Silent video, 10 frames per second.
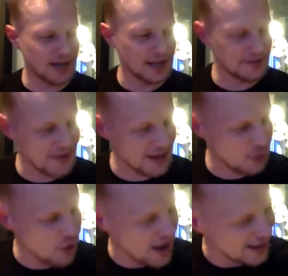uh,
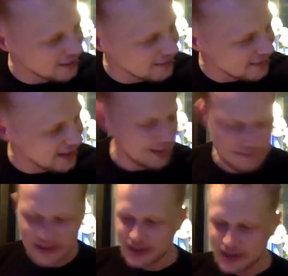final wine here. Uh,
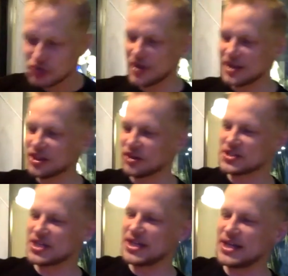twenty
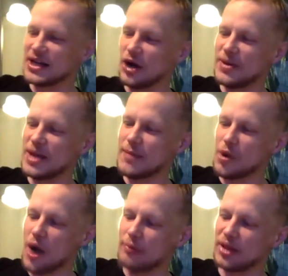thirteen Obi de
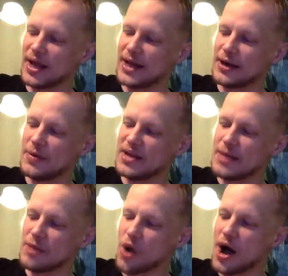Miroir blend. Obi de
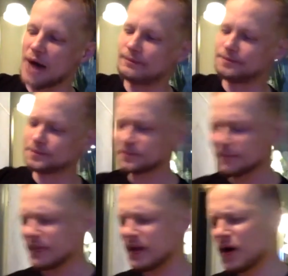Miroir
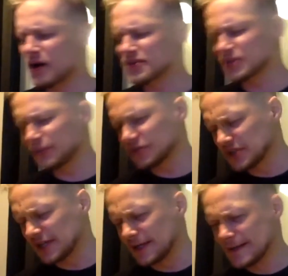are
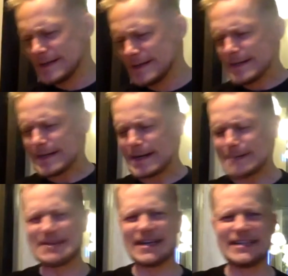supposedly
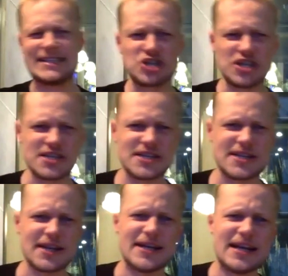um, indigenous
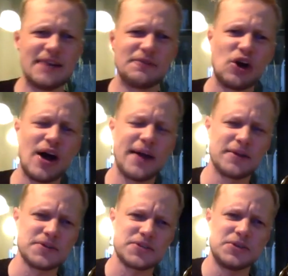uh, native
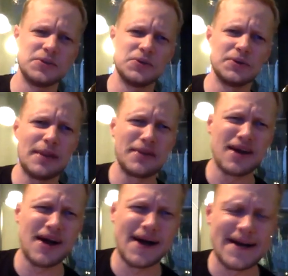varietals to
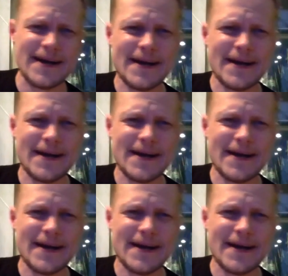Lebanon.